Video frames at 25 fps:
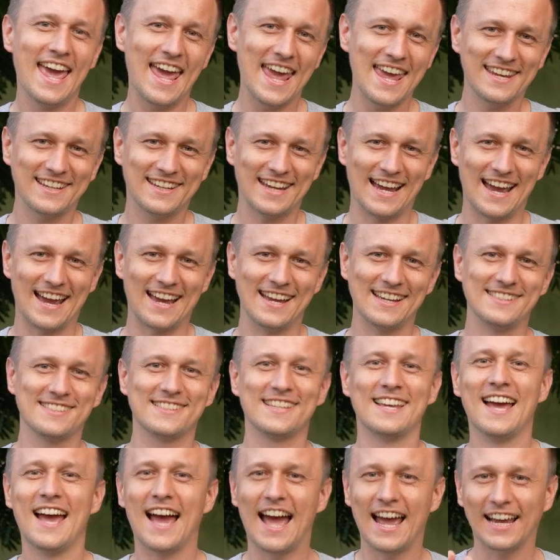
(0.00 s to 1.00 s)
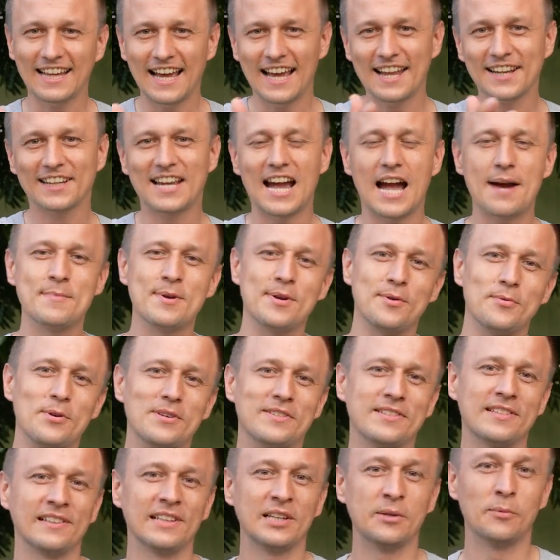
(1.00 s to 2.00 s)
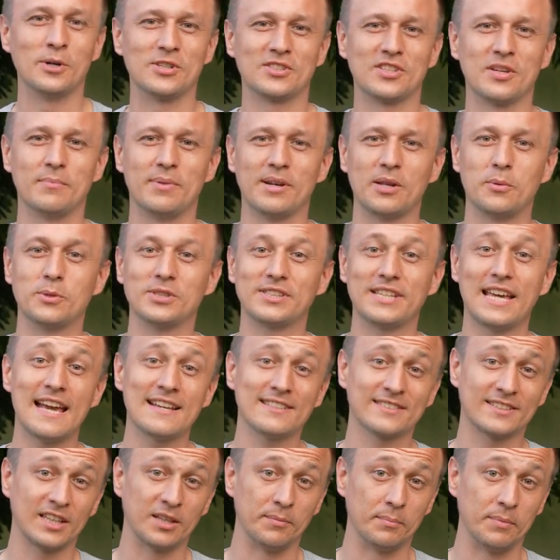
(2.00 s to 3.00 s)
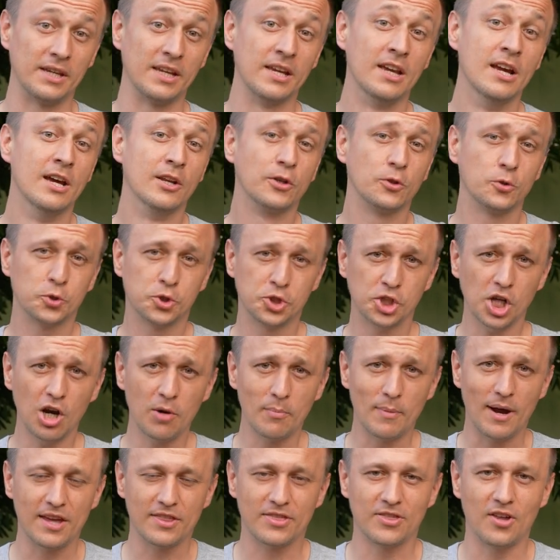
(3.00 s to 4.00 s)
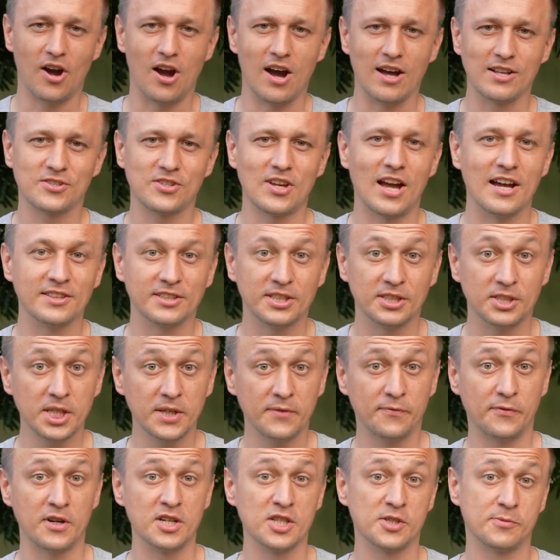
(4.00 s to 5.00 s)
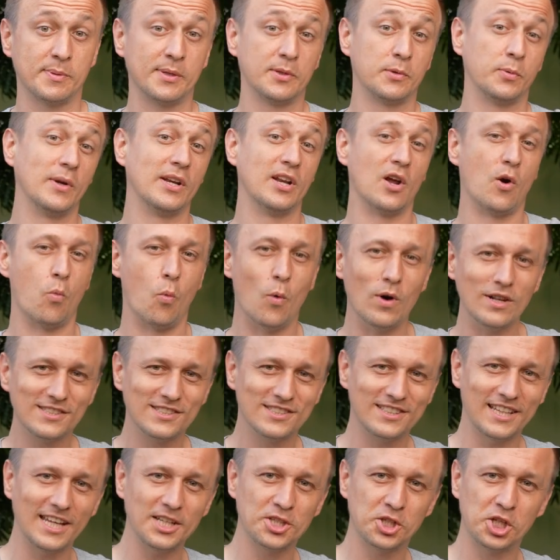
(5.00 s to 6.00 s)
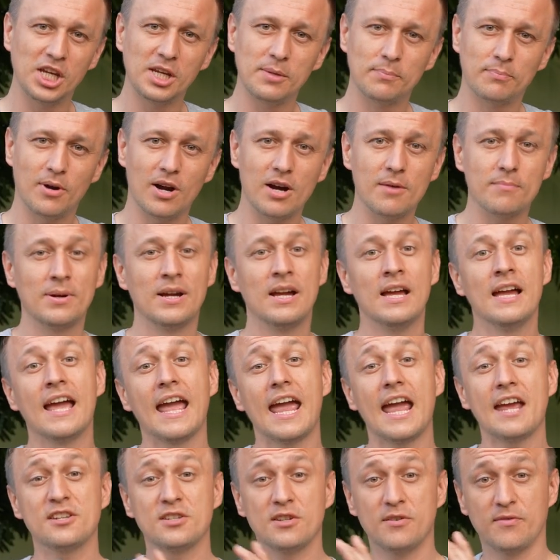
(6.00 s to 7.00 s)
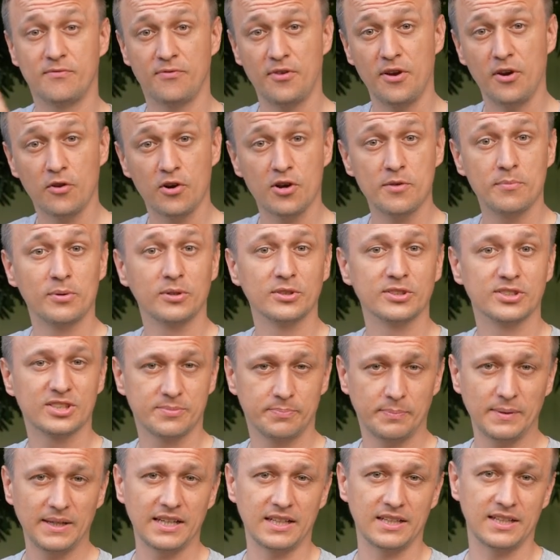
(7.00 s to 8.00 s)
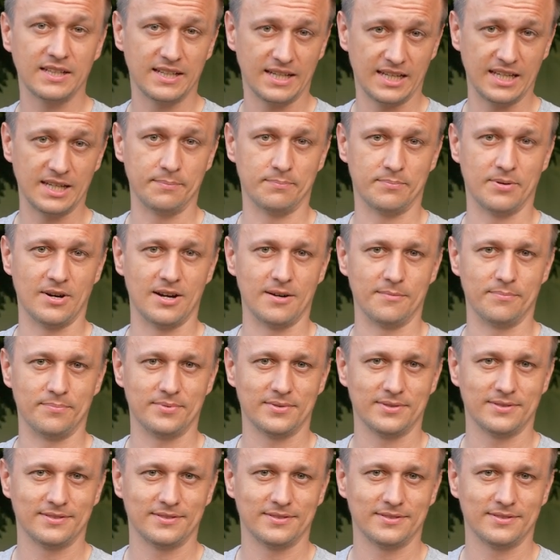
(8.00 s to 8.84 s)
Hey guys, I got a comment recently where somebody was asking me to share my thoughts on the difference between a one-stage heat pump and a variable speed heat pump.